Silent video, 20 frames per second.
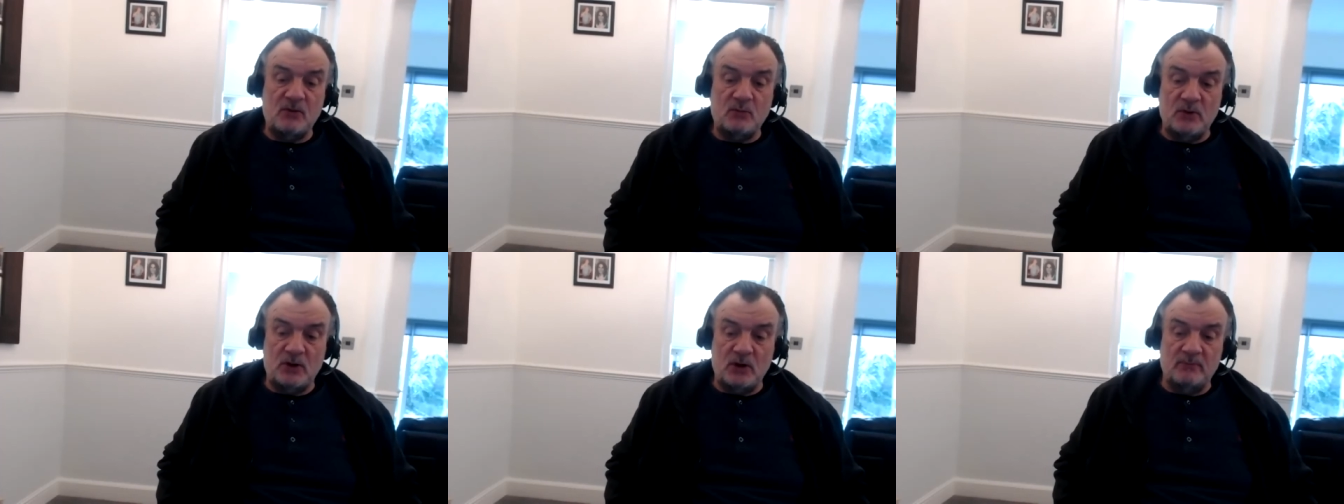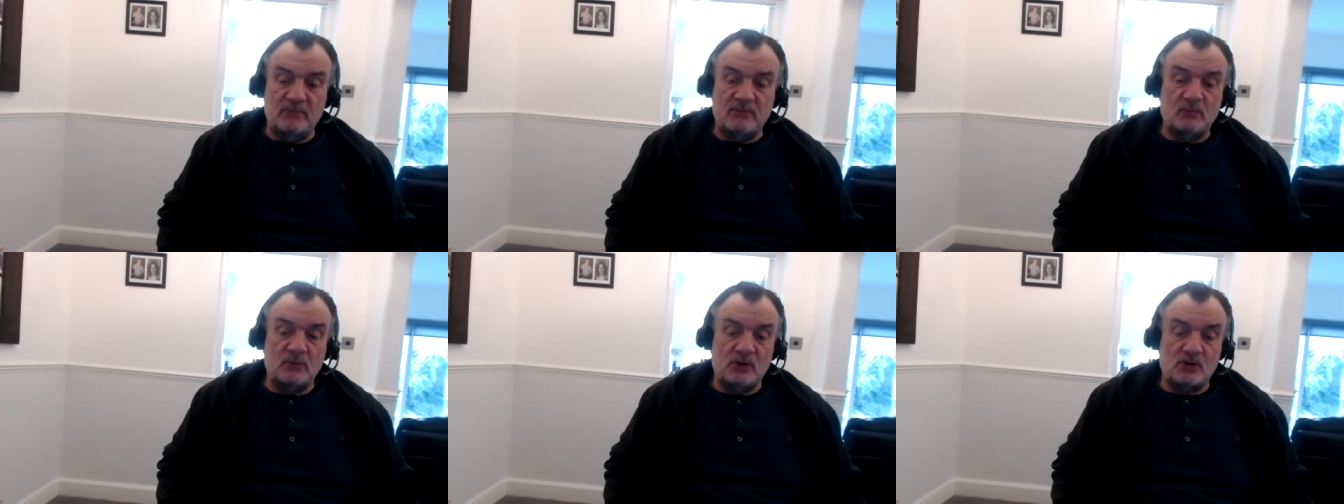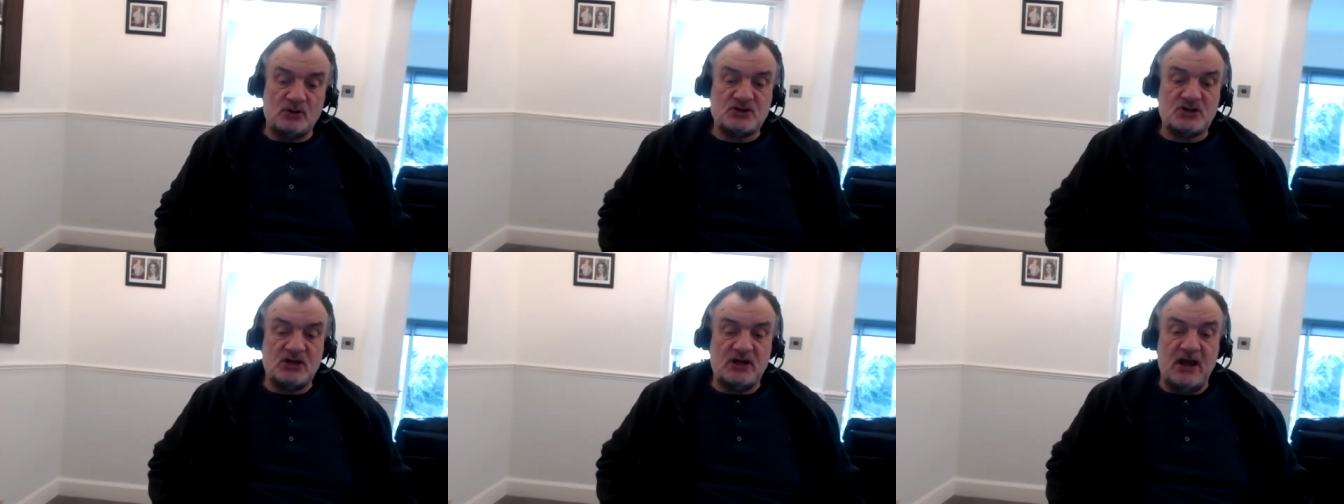When I when I
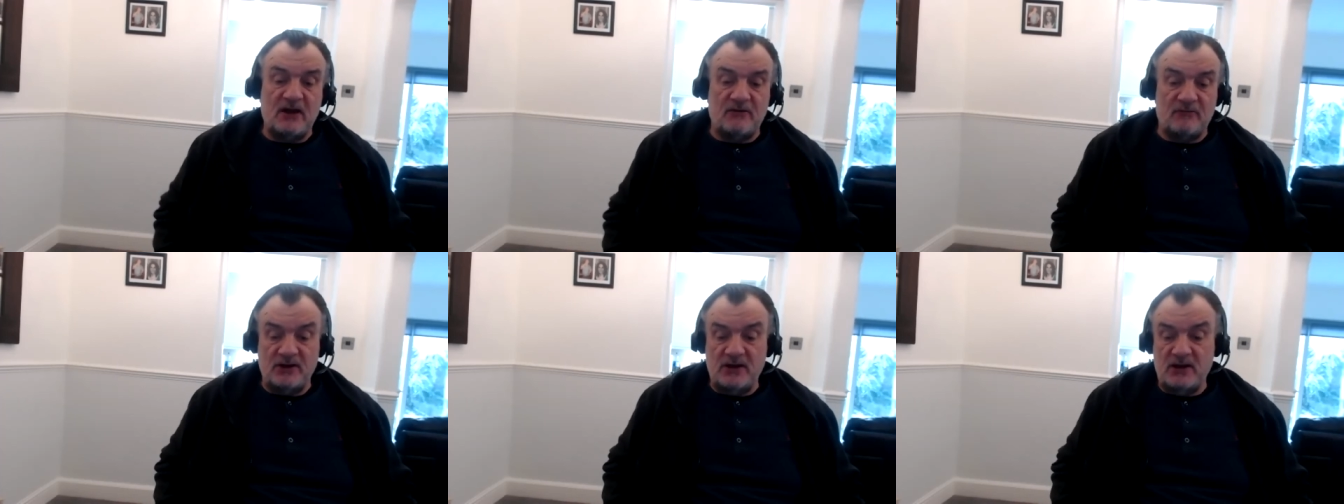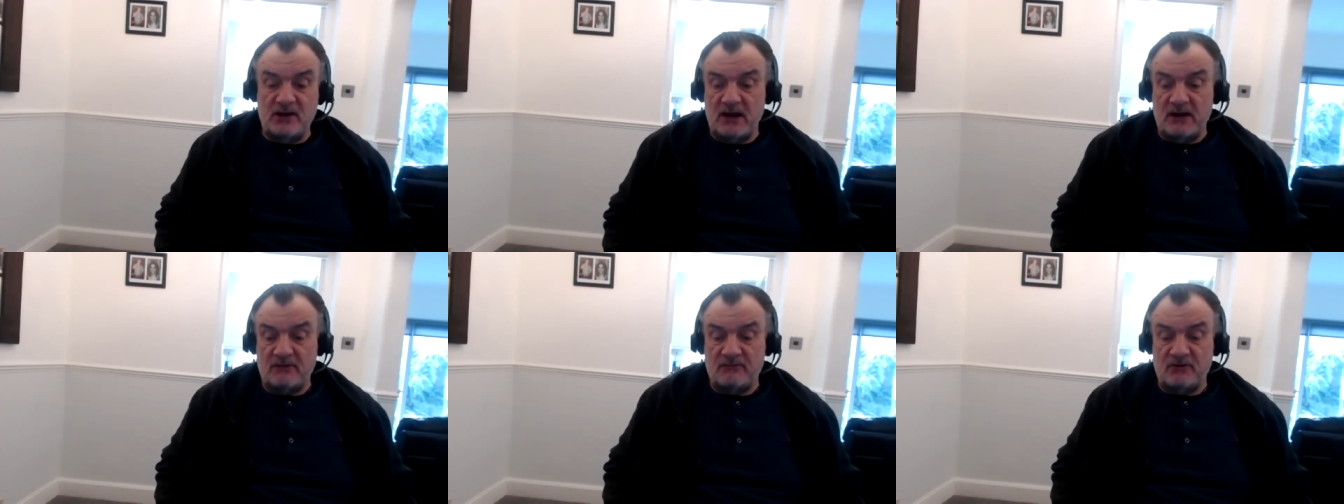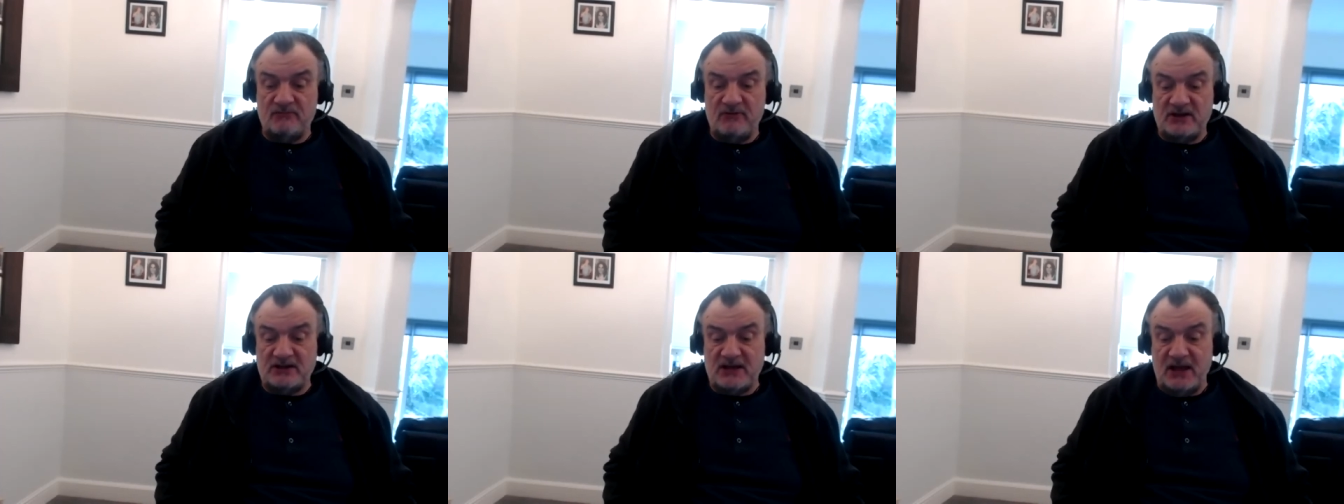see Harry, Harry
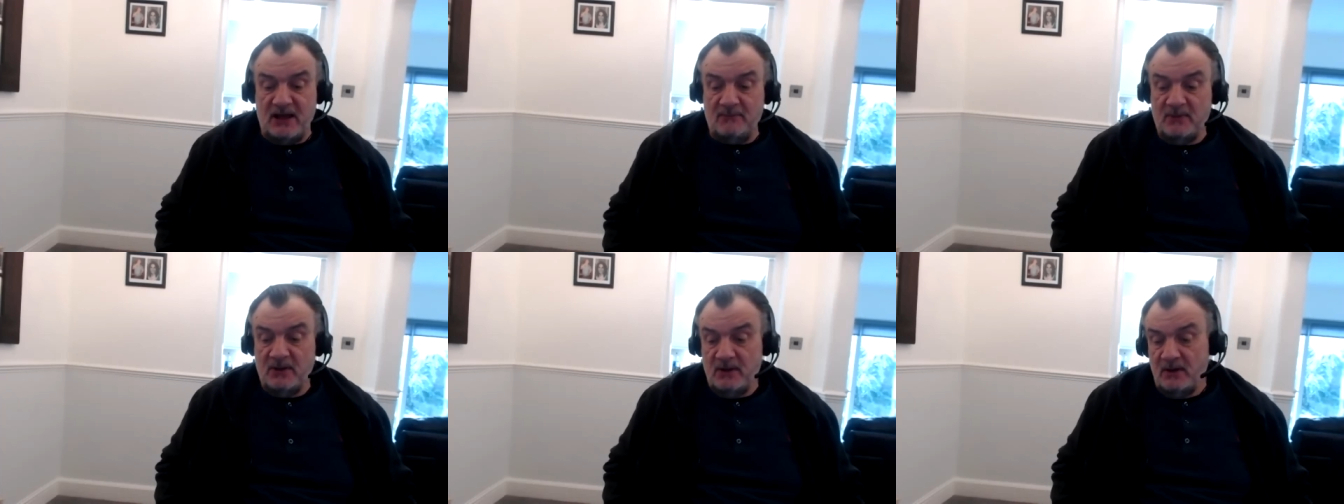Redknapp,